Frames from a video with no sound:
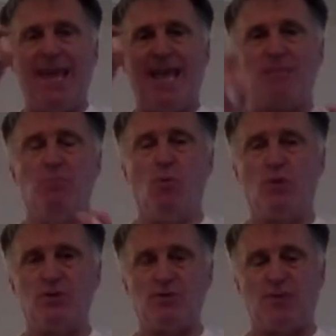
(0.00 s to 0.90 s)
has
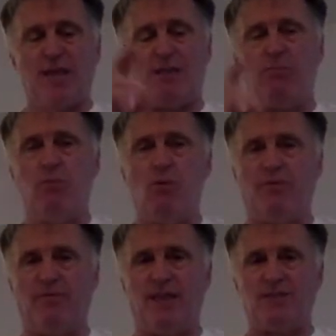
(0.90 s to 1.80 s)
more strength, more
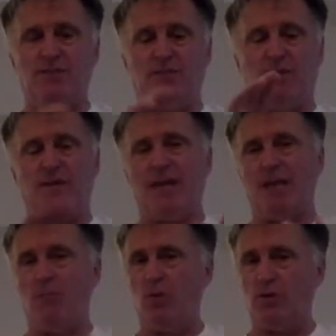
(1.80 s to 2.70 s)
flexibility,
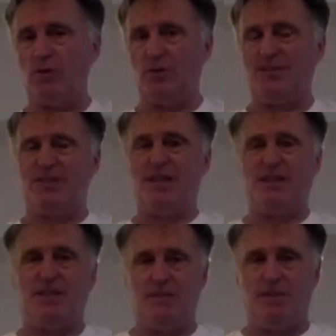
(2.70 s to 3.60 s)
and more endurance than
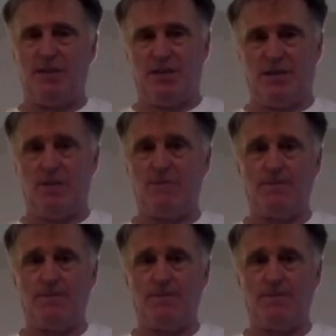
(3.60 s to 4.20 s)
it did a minute ago.